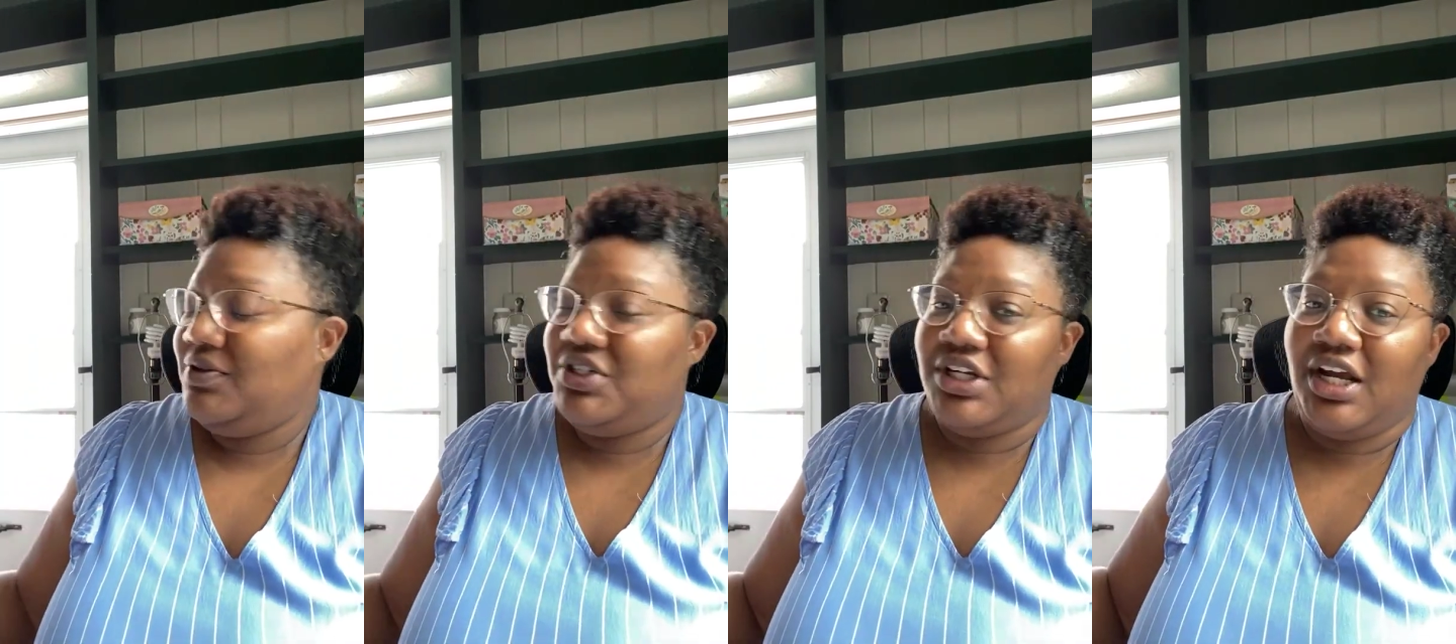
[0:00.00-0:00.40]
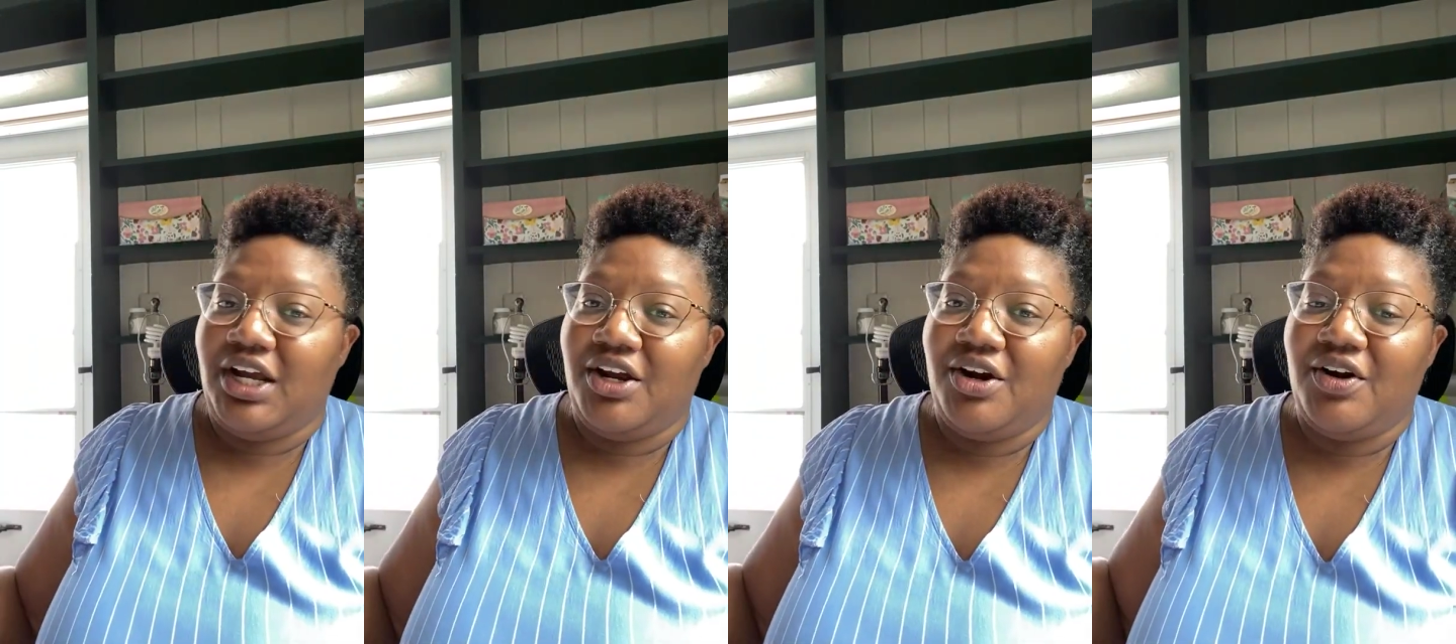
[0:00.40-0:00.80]

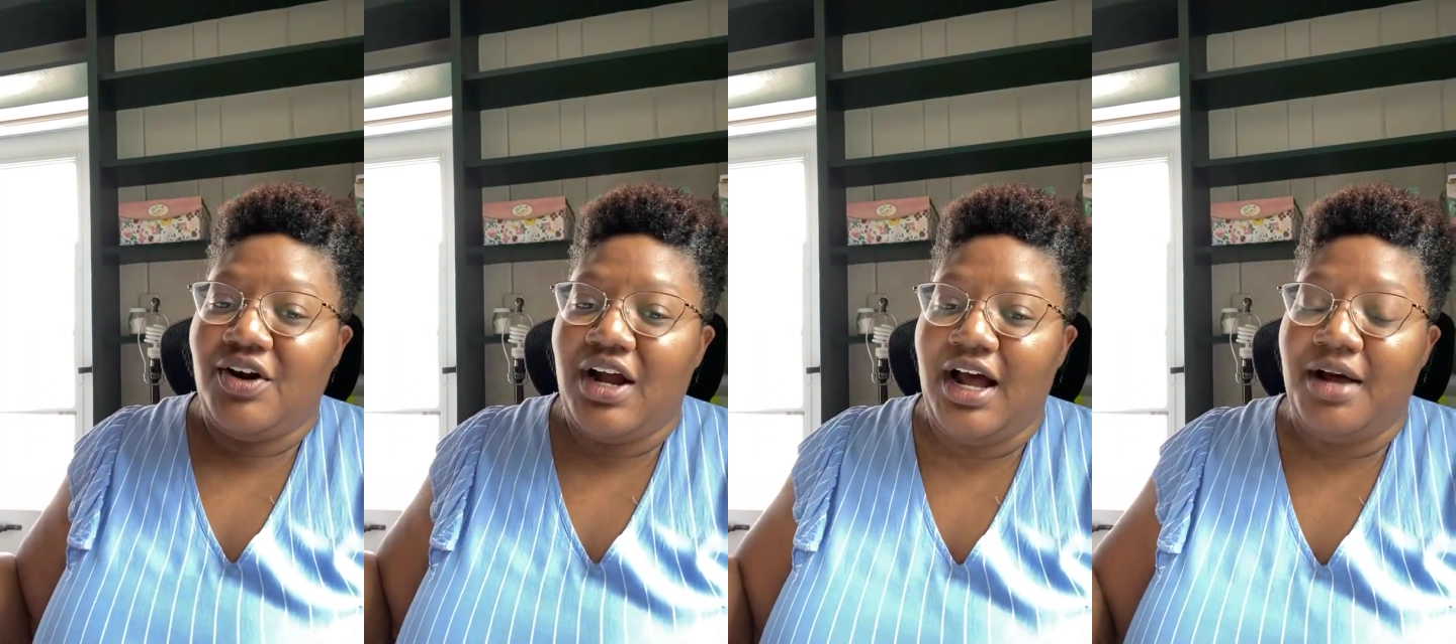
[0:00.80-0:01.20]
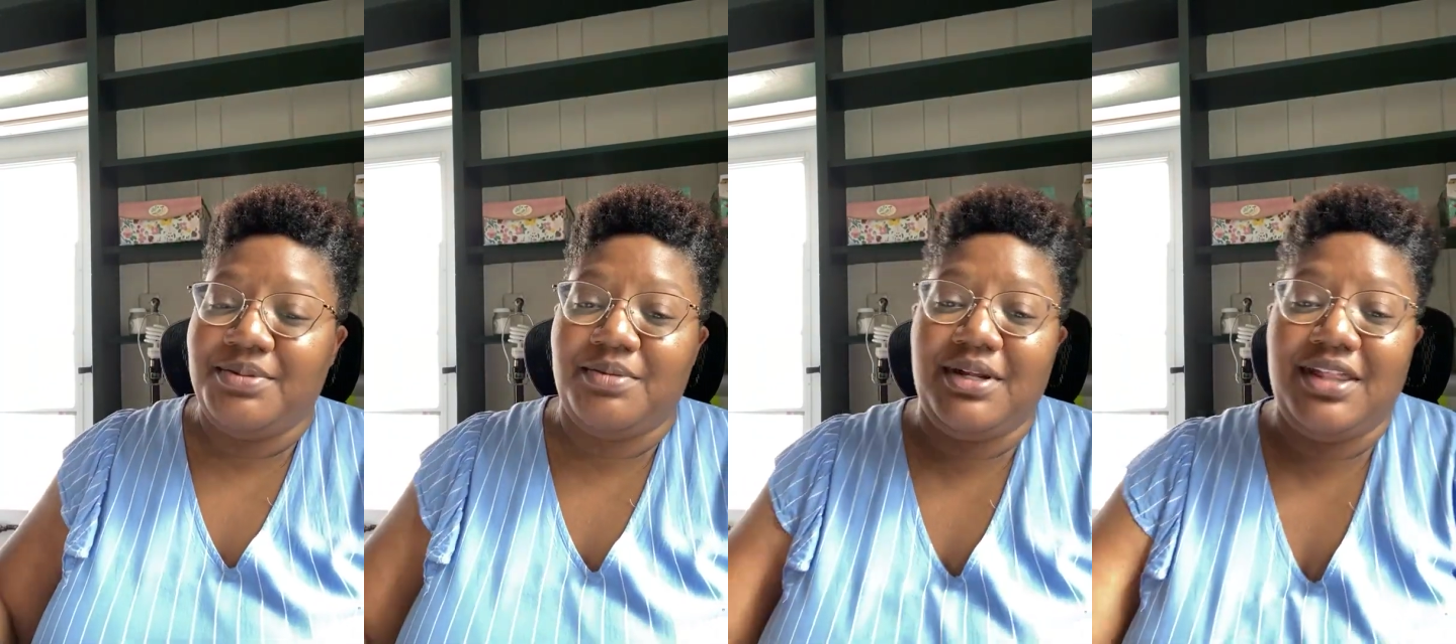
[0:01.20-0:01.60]
share
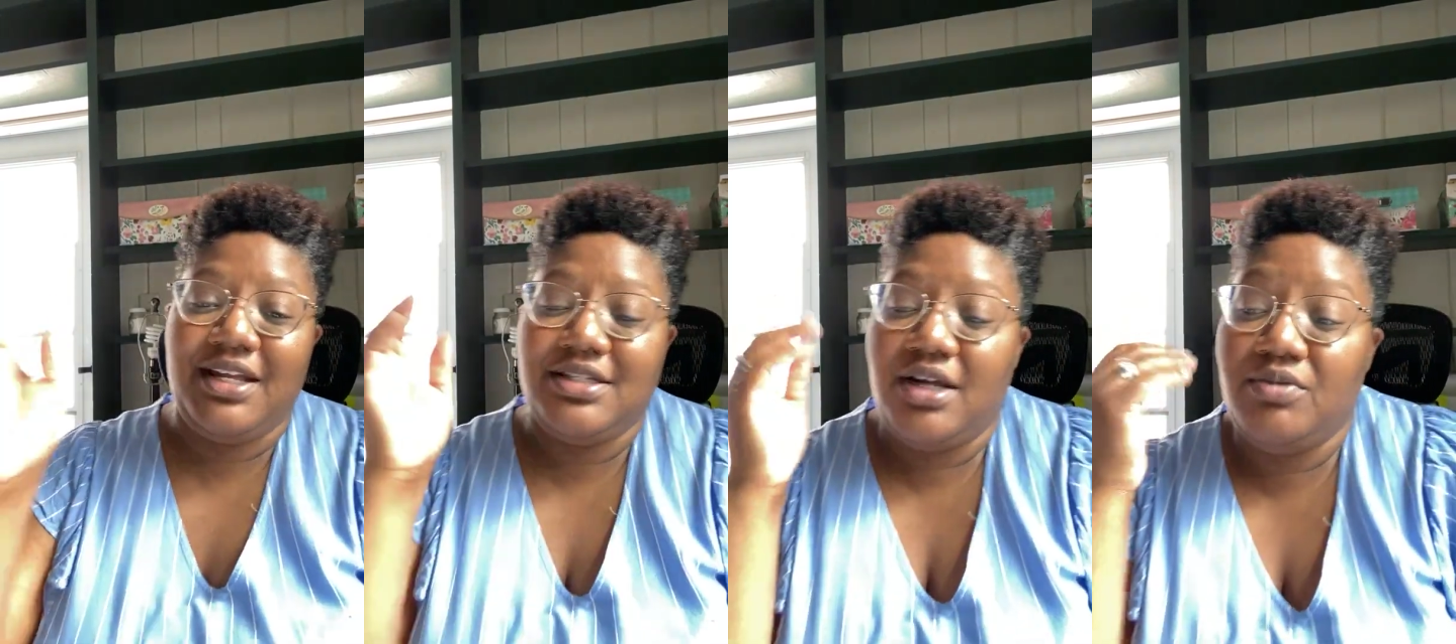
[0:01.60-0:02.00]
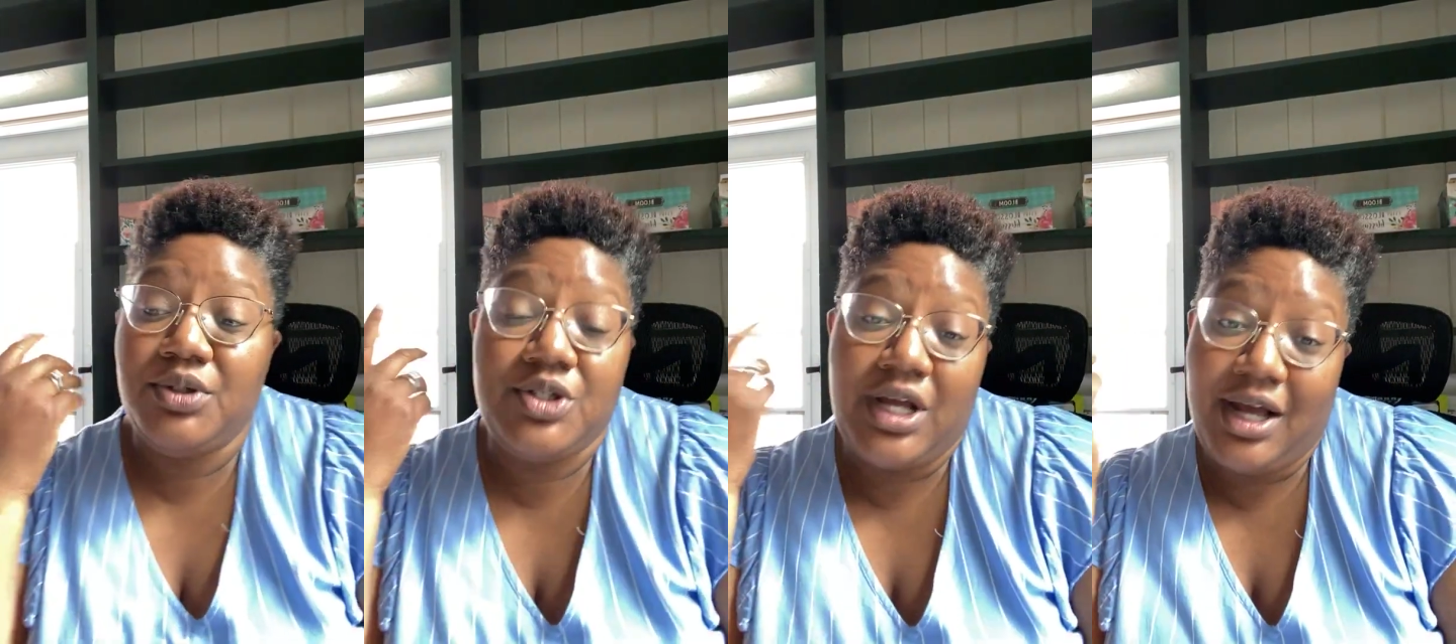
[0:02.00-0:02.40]
some of the things that
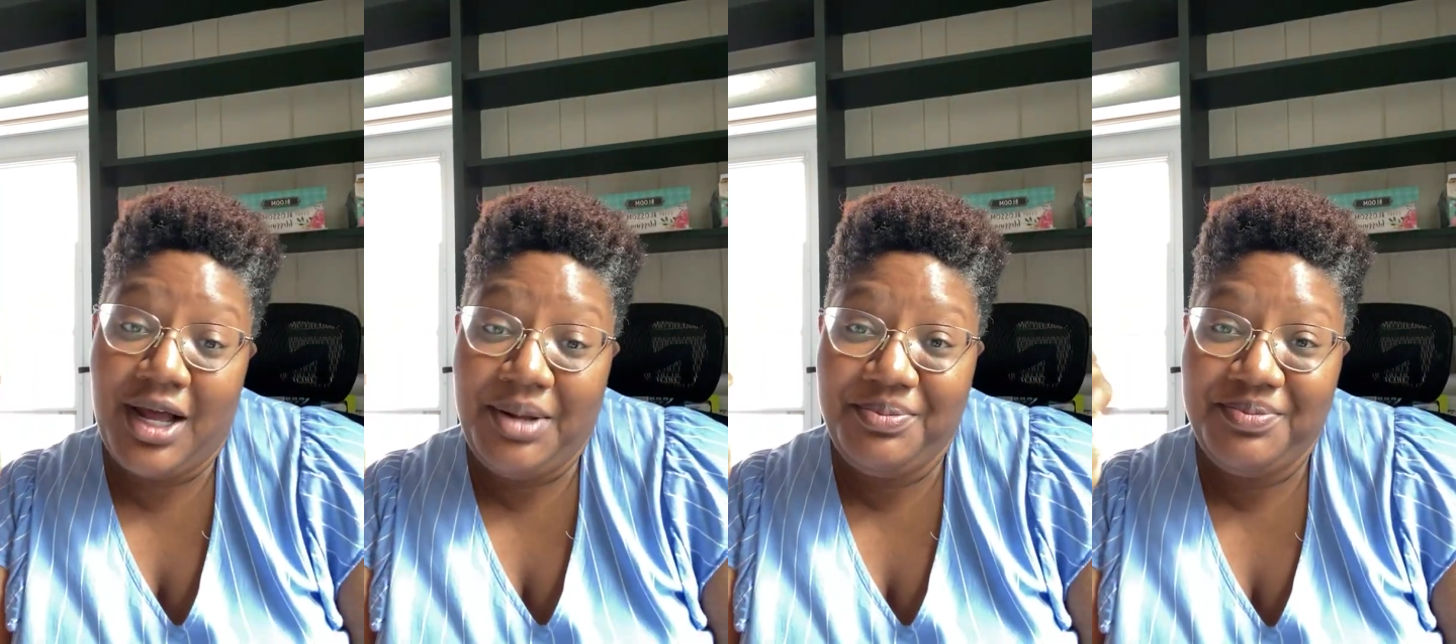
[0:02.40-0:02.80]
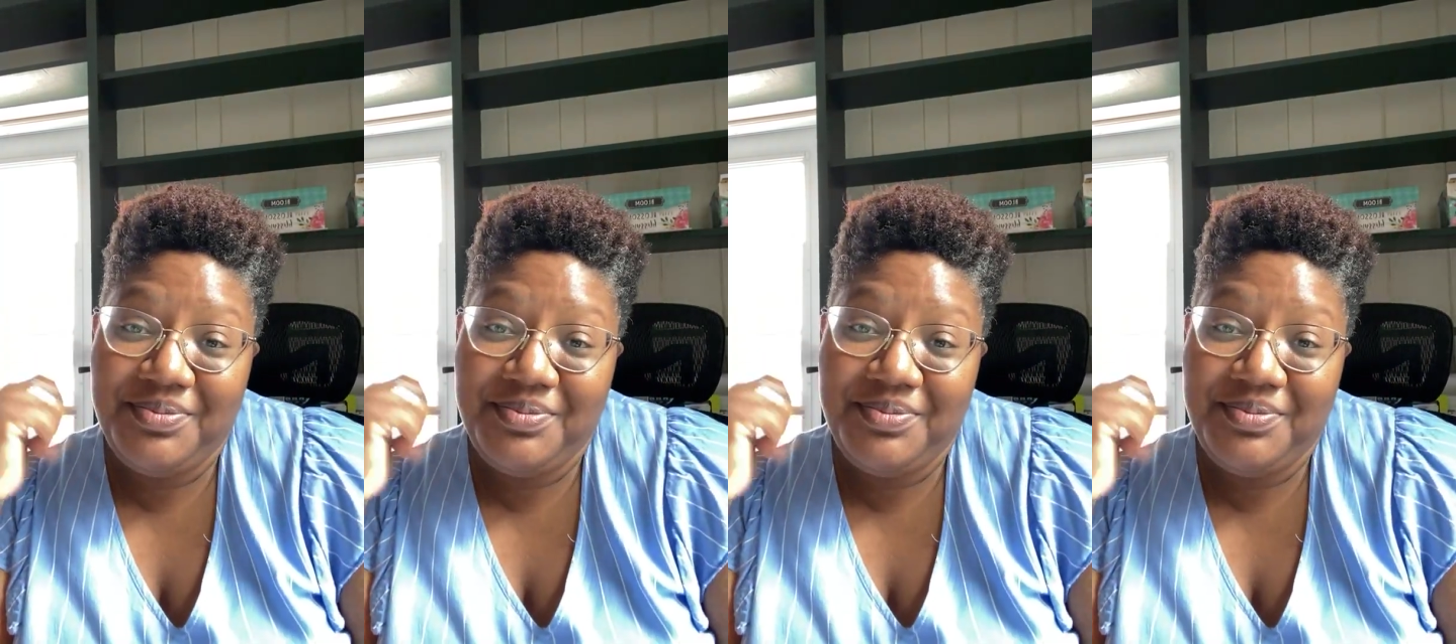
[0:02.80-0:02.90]
Realtor.com